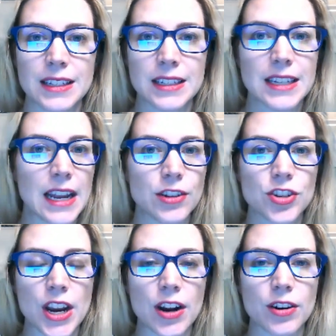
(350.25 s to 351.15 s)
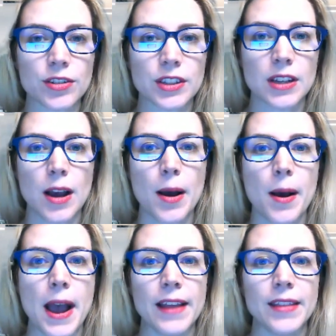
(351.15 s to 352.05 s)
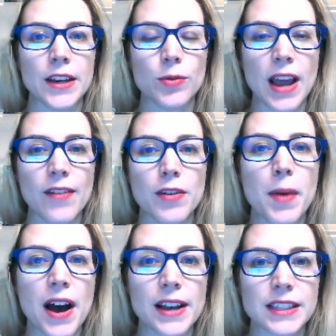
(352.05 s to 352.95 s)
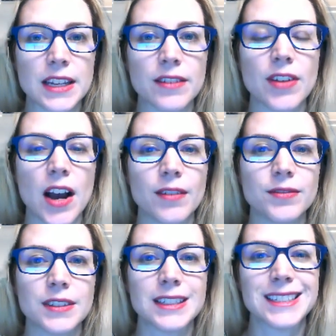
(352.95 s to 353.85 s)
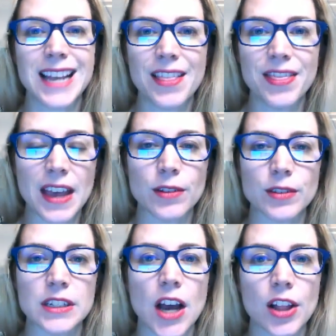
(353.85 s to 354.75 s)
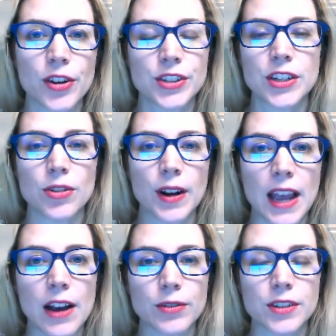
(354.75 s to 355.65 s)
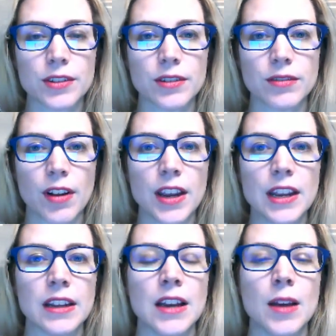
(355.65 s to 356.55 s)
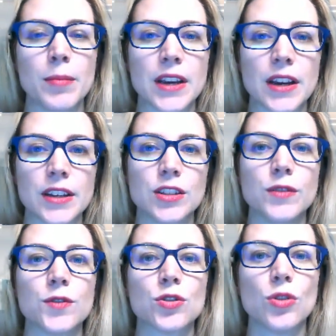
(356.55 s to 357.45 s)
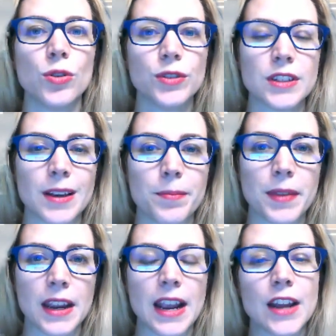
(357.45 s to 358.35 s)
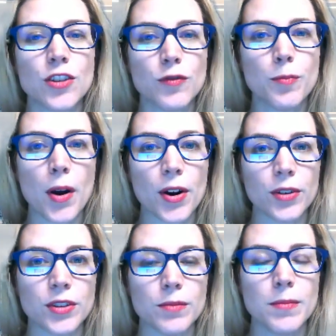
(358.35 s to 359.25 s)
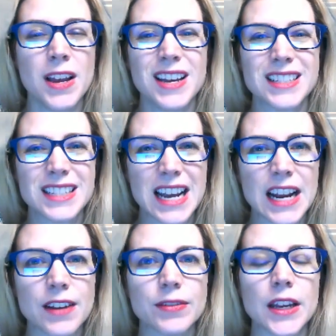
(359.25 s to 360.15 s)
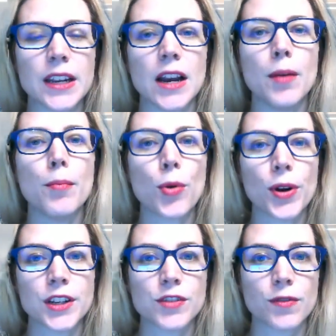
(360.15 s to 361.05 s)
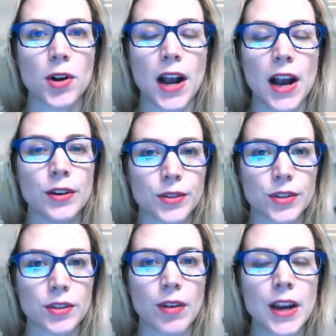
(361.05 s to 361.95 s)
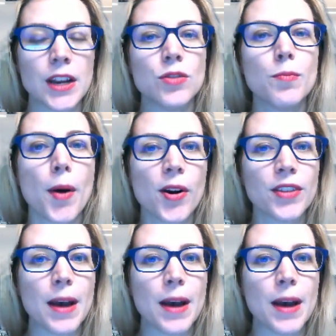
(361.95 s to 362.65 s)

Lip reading: 10 shares, and then you would have a positive of $10,000 in your account, right? Because you've sold something and you've borrowed them. It's kind of like a mortgage for a house, right? You borrow that